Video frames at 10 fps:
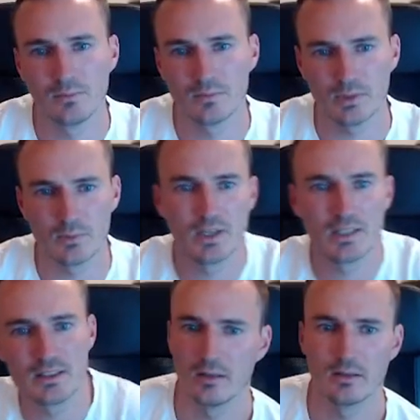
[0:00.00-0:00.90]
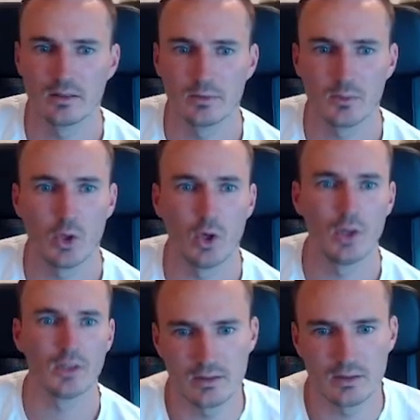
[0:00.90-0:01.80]
Some raises, some
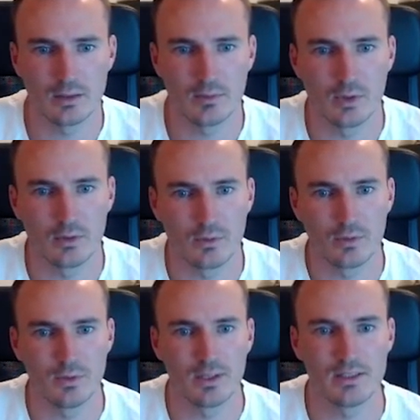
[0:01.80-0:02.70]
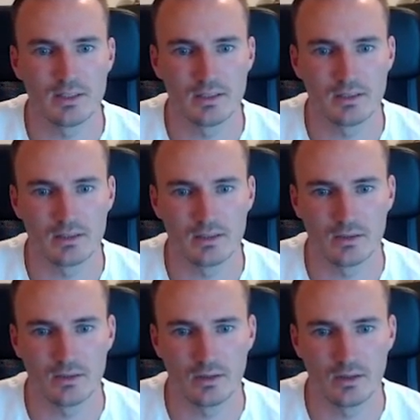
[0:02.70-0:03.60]
calls. I'm going for a raise,
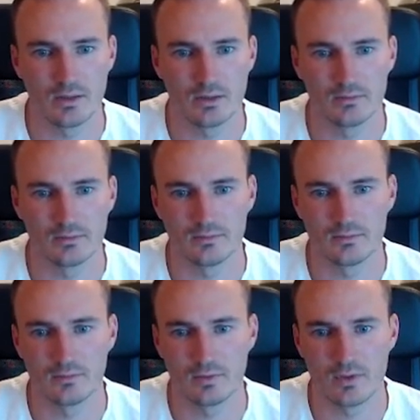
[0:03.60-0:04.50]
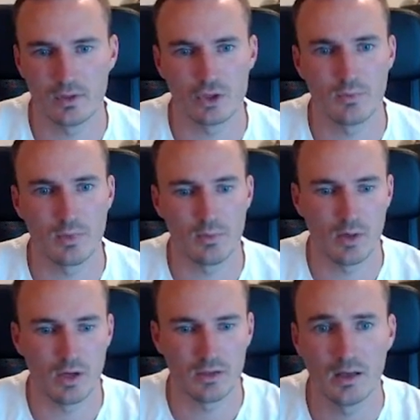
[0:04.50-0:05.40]
so this should be
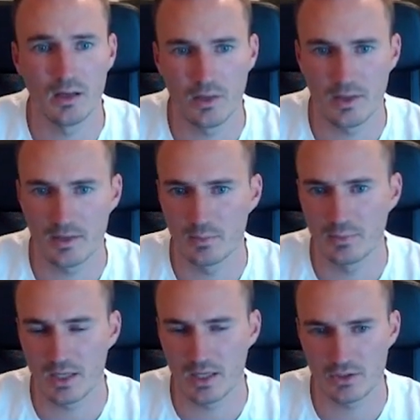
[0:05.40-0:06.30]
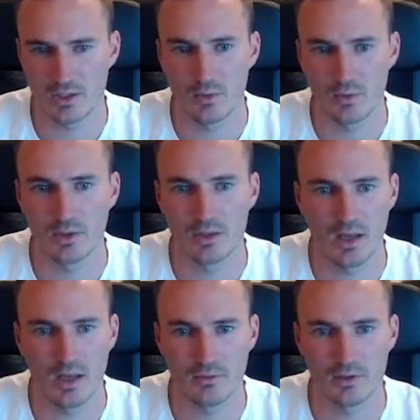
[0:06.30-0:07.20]
pot. On that texture I want to
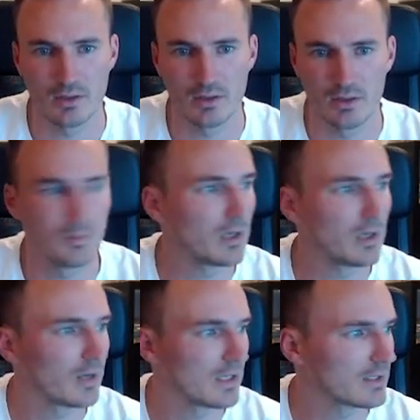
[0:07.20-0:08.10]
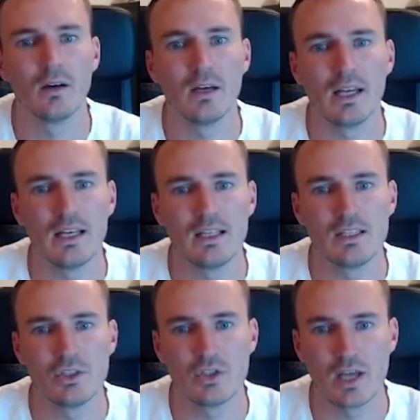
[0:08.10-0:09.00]
have a big raise.
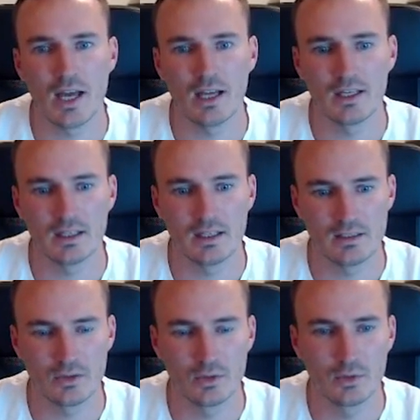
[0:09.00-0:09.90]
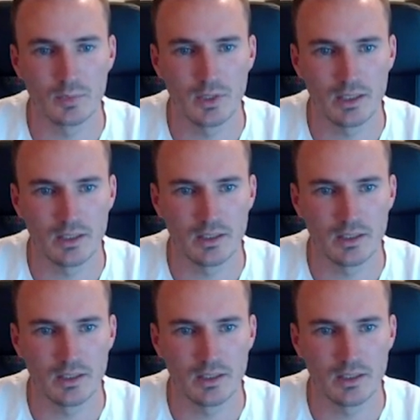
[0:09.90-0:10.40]
Ace jack against a good player.